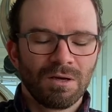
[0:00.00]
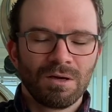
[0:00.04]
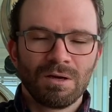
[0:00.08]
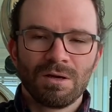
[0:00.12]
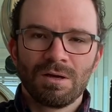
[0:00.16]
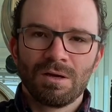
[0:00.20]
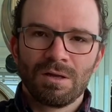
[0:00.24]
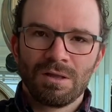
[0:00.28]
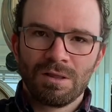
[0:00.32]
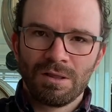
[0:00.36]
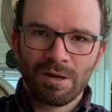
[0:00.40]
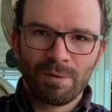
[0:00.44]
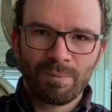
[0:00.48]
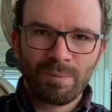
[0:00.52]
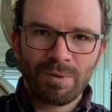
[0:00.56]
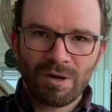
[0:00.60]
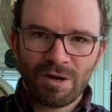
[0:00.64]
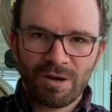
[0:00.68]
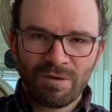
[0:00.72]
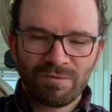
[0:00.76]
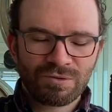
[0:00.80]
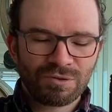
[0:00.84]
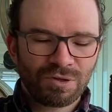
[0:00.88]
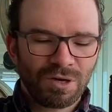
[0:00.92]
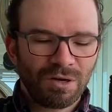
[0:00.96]
a little bit
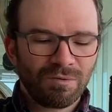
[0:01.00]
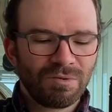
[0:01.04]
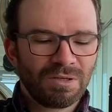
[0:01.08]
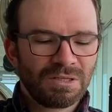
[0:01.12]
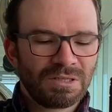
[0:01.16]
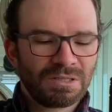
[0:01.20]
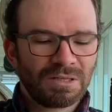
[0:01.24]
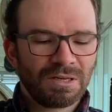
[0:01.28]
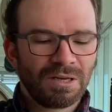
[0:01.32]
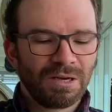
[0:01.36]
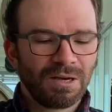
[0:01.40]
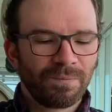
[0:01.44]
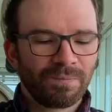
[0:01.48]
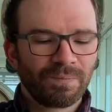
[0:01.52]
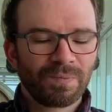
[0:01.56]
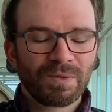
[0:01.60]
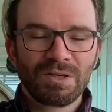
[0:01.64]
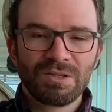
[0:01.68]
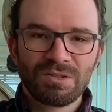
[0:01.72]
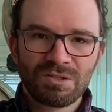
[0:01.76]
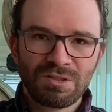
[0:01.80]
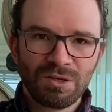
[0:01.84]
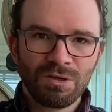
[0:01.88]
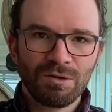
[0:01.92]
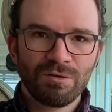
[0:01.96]
off-dry Riesling,
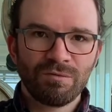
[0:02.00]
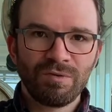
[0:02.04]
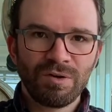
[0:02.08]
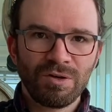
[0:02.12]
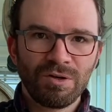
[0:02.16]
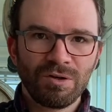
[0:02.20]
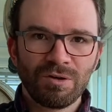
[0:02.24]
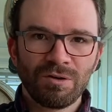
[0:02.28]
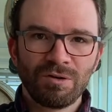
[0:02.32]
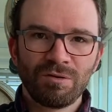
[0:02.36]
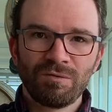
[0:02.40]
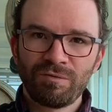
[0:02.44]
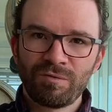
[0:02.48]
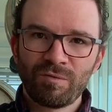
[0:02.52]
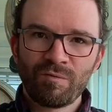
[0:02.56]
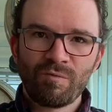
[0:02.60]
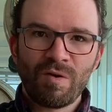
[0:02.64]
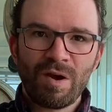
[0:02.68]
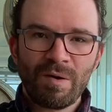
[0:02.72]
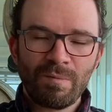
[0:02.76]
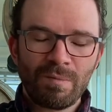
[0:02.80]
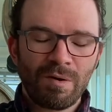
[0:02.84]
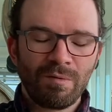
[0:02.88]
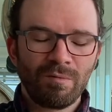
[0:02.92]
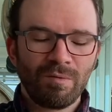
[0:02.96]
single vineyard from
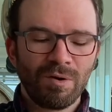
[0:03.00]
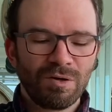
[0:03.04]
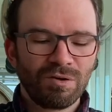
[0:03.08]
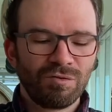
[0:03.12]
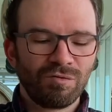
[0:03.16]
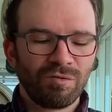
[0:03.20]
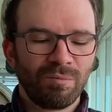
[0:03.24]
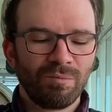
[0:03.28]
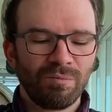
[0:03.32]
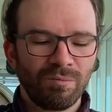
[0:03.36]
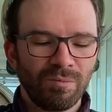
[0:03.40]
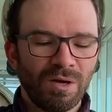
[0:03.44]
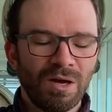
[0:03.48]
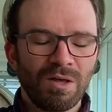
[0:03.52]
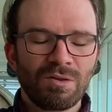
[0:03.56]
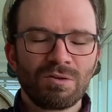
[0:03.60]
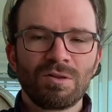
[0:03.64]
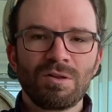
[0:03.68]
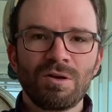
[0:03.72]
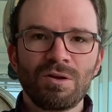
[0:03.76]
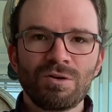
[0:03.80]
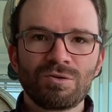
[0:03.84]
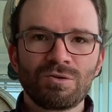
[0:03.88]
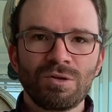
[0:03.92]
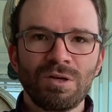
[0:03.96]
Vinemount Ridge from Heather
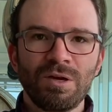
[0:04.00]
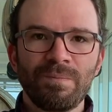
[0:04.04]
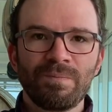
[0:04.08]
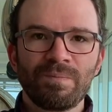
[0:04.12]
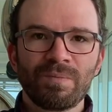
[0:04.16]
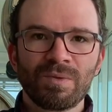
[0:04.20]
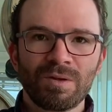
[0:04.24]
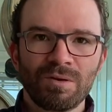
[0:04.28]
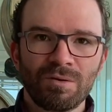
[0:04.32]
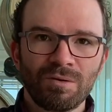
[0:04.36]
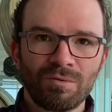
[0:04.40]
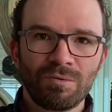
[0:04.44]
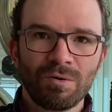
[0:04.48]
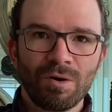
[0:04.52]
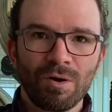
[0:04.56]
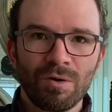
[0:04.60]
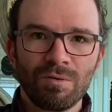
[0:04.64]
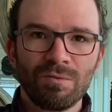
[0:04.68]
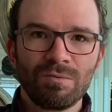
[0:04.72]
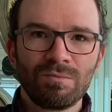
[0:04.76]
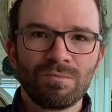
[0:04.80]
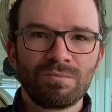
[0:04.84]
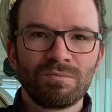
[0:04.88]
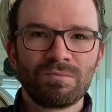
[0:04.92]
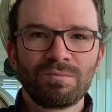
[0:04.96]
Laundrie,
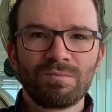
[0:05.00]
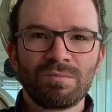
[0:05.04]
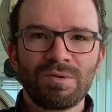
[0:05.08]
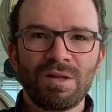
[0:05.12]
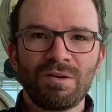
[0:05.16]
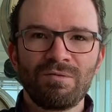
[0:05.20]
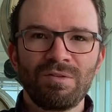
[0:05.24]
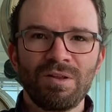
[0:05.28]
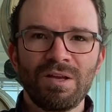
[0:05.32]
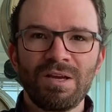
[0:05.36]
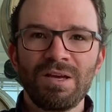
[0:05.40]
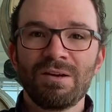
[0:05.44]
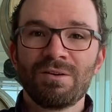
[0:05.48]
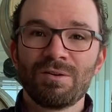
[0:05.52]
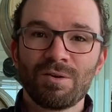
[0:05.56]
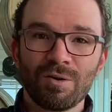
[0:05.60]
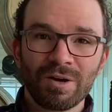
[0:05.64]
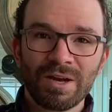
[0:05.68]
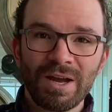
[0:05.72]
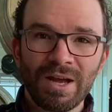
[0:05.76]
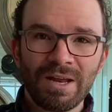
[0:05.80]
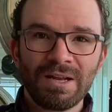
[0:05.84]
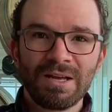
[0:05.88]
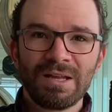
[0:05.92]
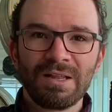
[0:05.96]
grown lovely
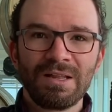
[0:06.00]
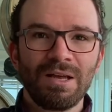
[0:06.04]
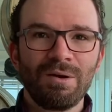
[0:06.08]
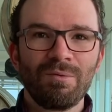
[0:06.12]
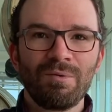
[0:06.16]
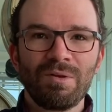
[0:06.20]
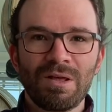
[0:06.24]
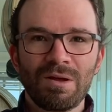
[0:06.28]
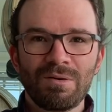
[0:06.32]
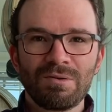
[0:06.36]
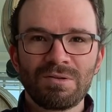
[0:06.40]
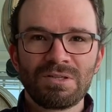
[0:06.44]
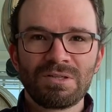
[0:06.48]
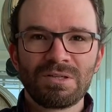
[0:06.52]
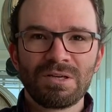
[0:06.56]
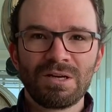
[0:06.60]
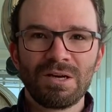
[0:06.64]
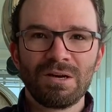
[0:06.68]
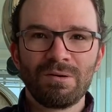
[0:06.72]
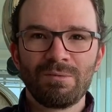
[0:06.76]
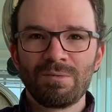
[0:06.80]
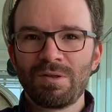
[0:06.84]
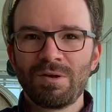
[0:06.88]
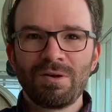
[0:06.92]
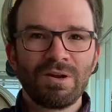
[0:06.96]
organically without
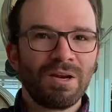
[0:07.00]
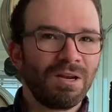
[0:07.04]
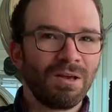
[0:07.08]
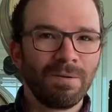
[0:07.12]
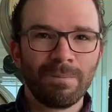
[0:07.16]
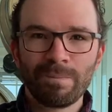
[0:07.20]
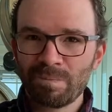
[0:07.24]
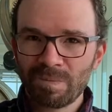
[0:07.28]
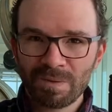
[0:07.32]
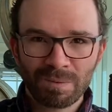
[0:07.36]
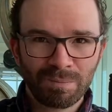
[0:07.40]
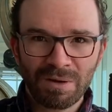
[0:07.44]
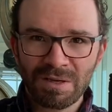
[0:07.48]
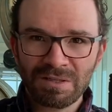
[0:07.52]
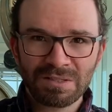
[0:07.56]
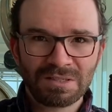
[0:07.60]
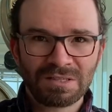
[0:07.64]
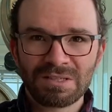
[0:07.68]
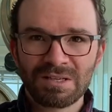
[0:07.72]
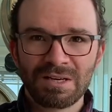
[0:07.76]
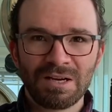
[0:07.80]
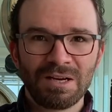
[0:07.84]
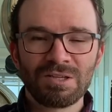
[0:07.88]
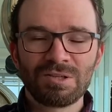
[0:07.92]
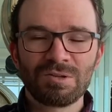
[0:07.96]
any
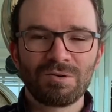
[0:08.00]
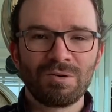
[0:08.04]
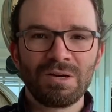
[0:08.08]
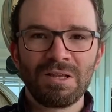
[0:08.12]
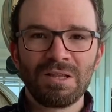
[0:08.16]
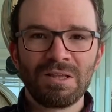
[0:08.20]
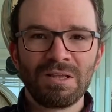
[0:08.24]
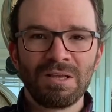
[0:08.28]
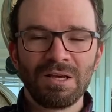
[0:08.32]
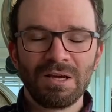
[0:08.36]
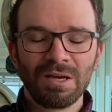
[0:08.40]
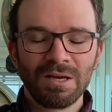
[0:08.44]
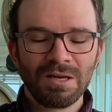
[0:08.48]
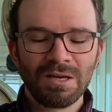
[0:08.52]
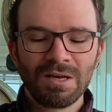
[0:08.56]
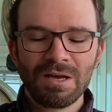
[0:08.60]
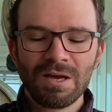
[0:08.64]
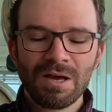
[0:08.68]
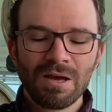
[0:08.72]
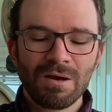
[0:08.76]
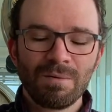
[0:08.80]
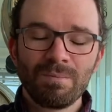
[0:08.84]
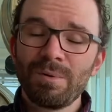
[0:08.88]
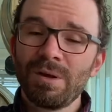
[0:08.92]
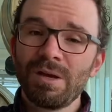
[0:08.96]
pesticides or anything
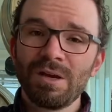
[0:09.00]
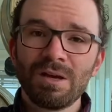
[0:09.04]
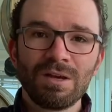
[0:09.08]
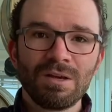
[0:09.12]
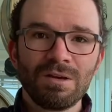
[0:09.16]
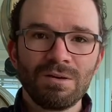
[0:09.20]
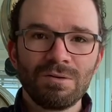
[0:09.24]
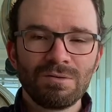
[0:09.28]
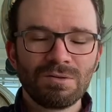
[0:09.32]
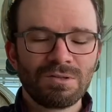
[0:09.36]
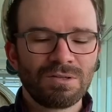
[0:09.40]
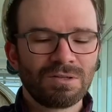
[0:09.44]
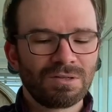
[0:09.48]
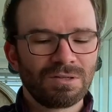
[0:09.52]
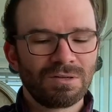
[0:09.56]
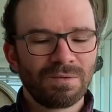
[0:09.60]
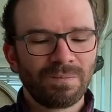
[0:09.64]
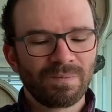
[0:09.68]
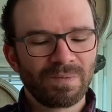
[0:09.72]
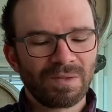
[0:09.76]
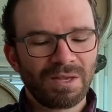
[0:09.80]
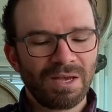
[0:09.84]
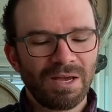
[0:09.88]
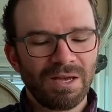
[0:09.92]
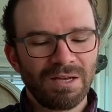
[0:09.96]
being used.
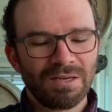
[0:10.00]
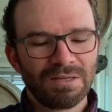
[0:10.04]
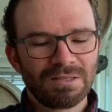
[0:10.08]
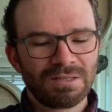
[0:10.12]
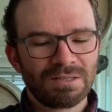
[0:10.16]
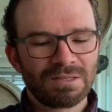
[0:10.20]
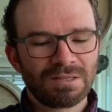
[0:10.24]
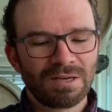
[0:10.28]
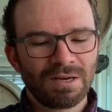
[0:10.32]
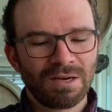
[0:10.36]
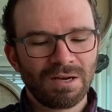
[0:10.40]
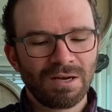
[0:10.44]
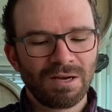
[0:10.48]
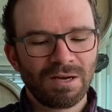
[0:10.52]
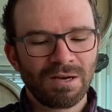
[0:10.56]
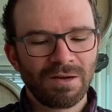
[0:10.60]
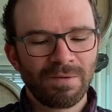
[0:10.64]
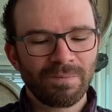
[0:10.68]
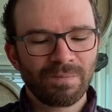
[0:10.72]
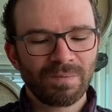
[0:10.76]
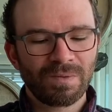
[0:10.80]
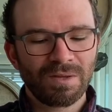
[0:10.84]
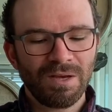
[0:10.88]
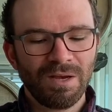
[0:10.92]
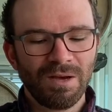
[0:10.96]
And yeah,
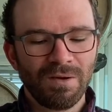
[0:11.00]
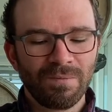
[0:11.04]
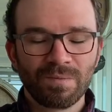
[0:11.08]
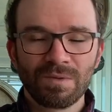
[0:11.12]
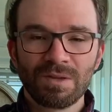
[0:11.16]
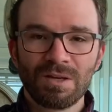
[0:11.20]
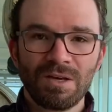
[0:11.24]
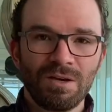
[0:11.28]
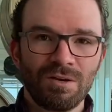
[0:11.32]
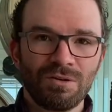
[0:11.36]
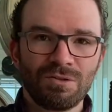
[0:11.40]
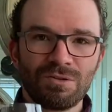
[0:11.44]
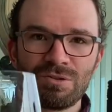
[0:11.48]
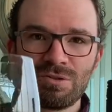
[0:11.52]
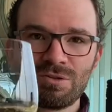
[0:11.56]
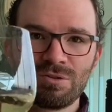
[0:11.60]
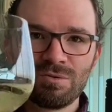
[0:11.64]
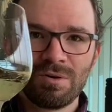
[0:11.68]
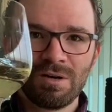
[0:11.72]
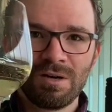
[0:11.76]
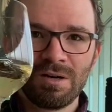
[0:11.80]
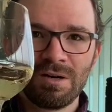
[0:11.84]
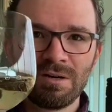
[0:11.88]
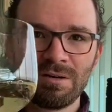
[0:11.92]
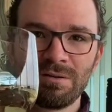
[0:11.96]
here's to
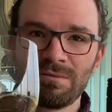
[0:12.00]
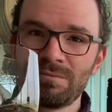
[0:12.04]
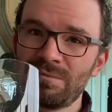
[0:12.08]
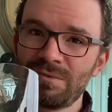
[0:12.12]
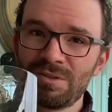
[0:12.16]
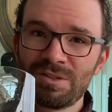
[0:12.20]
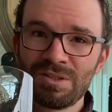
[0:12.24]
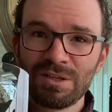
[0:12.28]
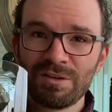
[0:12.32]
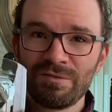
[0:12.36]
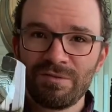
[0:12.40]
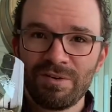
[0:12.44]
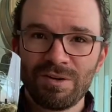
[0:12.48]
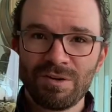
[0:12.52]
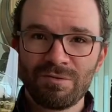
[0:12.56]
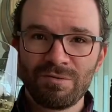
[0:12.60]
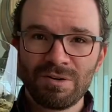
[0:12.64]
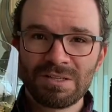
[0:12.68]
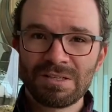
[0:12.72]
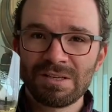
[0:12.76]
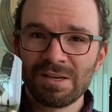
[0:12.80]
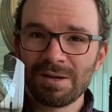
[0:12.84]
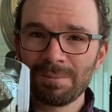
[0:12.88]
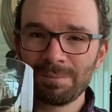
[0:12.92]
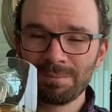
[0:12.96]
our single vineyard Riesling.